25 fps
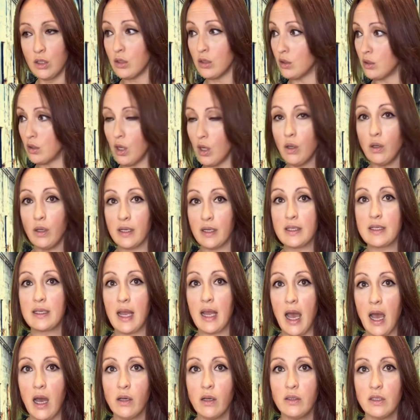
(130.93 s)
noticed
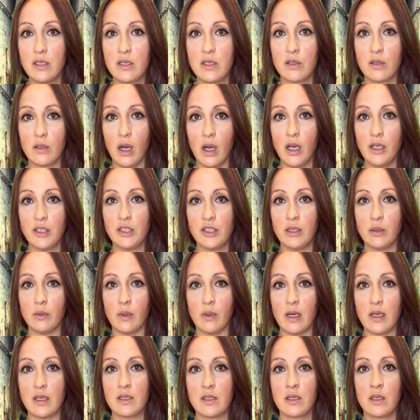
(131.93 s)
how distraught she
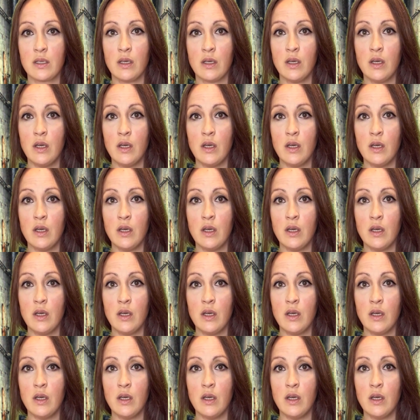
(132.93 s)
was.